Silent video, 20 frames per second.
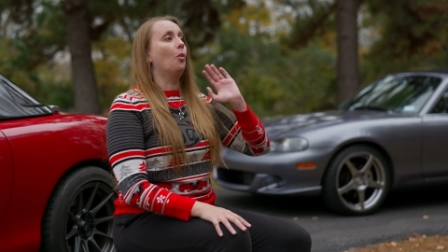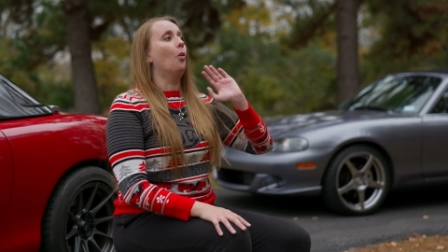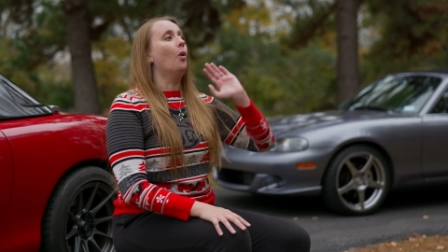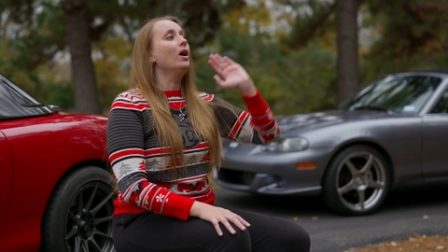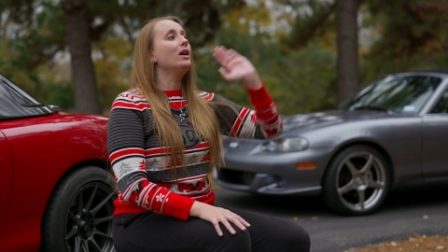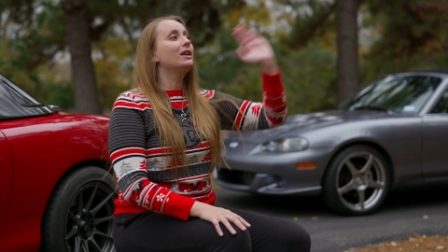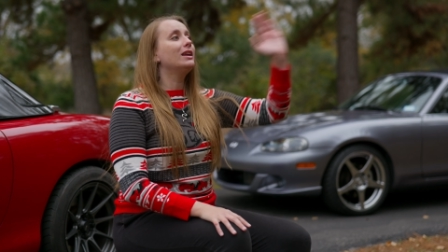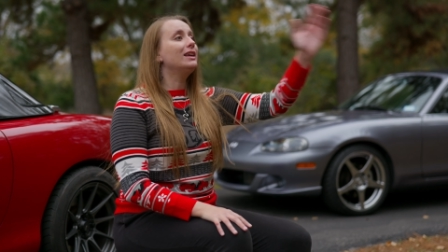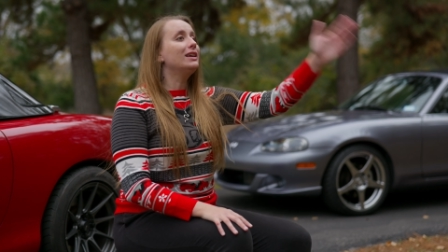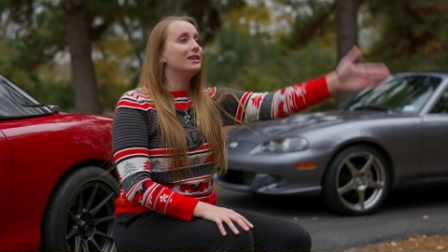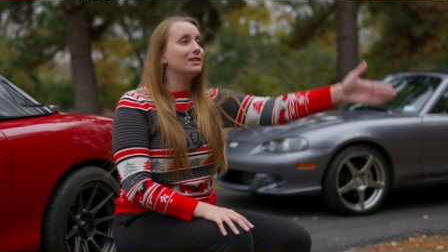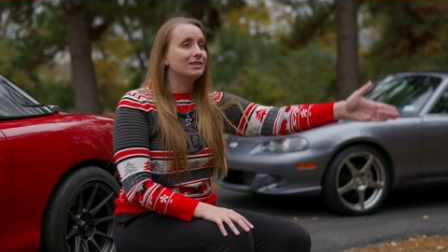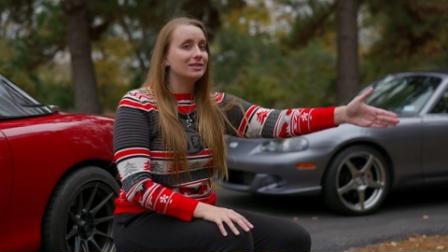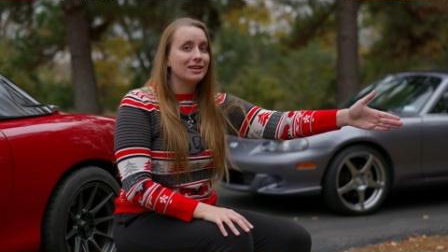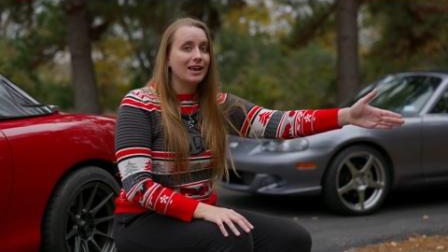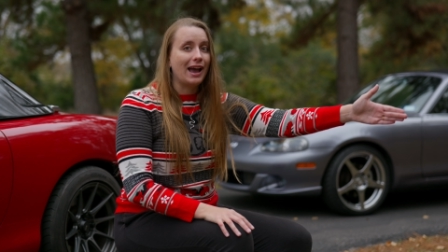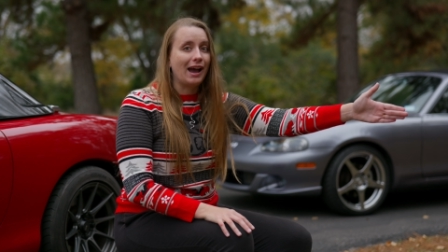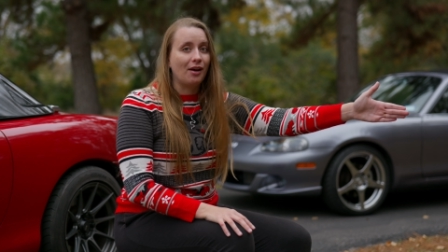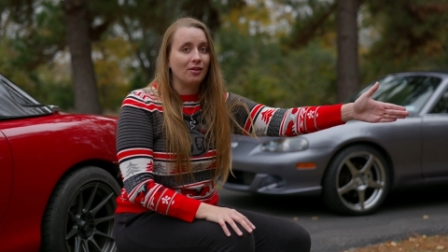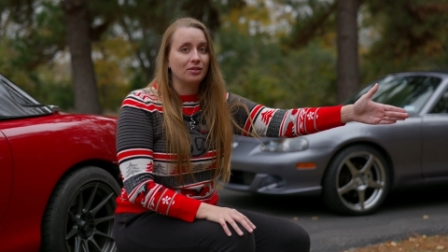what is
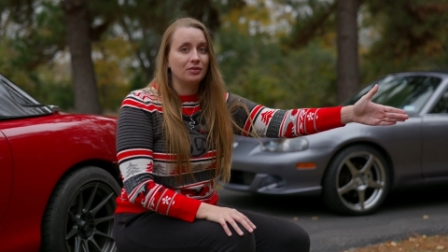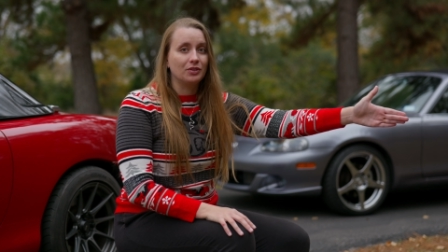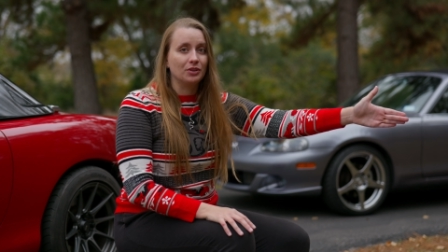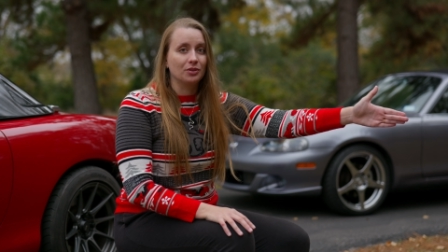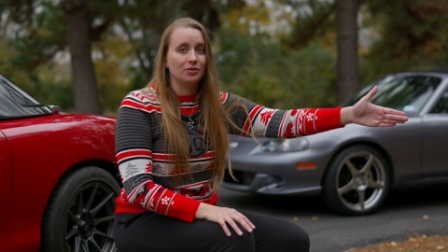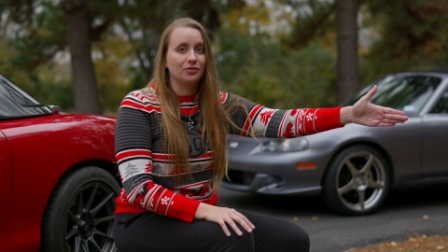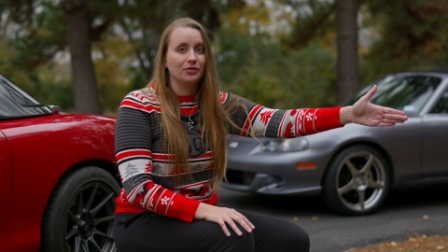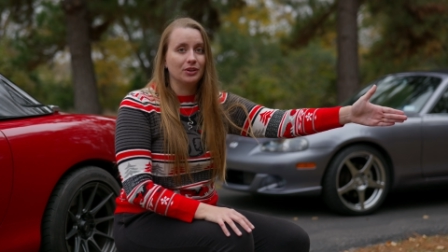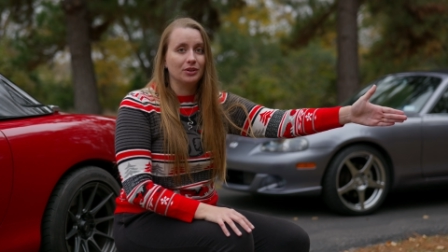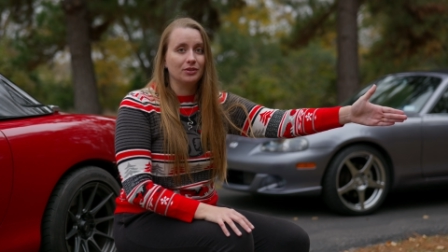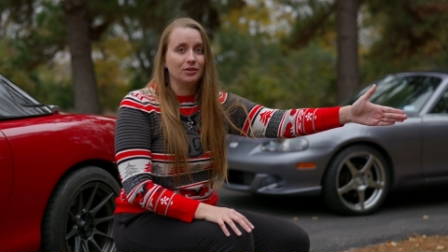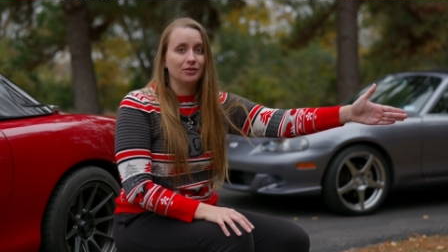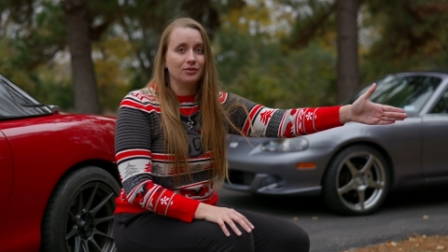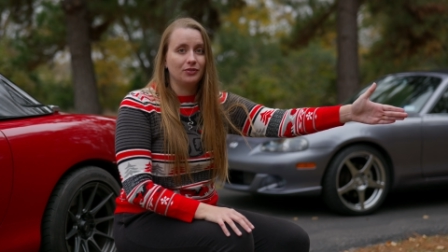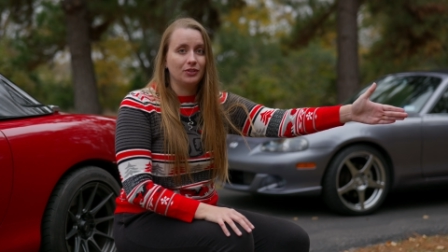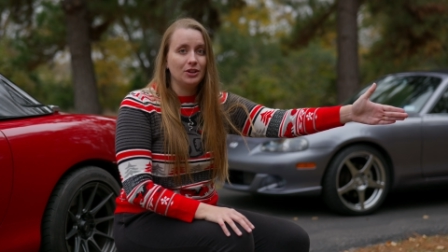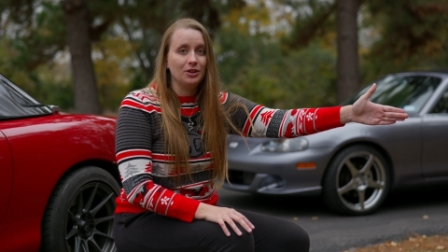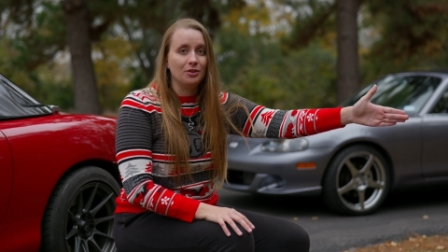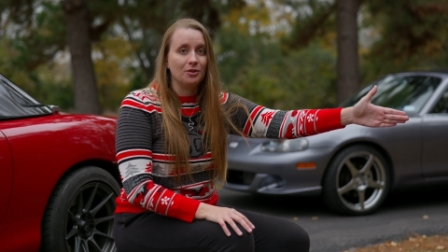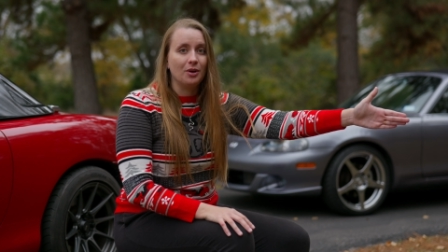out of your field of
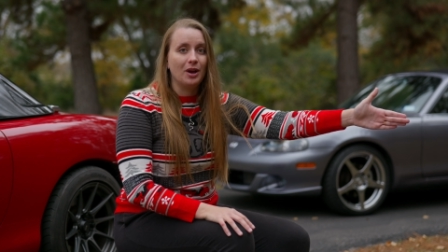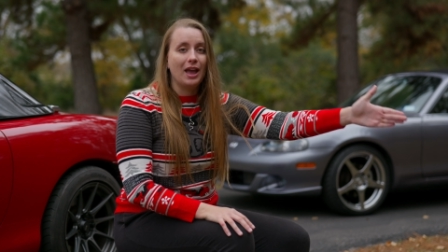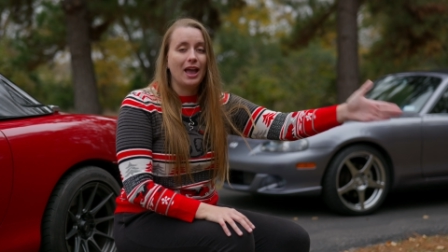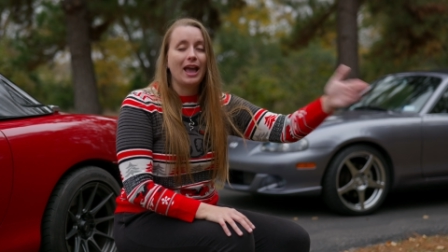view,